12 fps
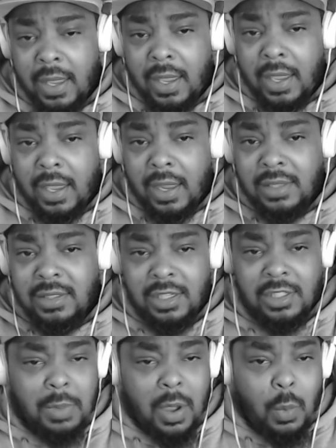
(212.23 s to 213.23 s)
And I said, this
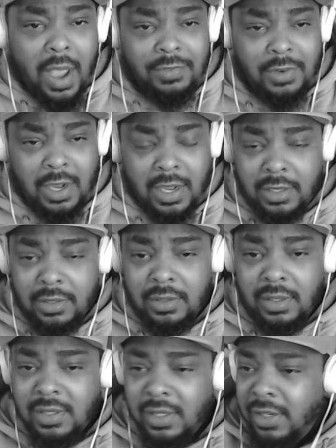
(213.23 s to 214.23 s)
is my wife's car. I
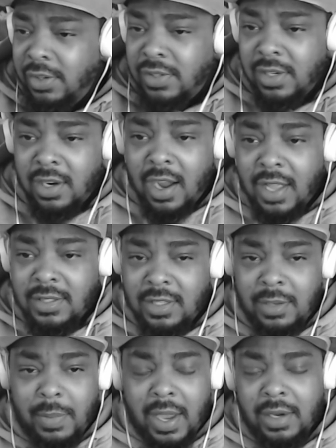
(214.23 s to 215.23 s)
said, look, you see the car
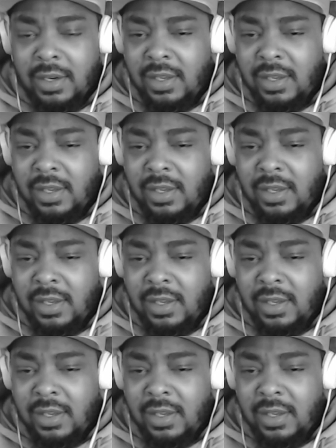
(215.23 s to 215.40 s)
seat back there?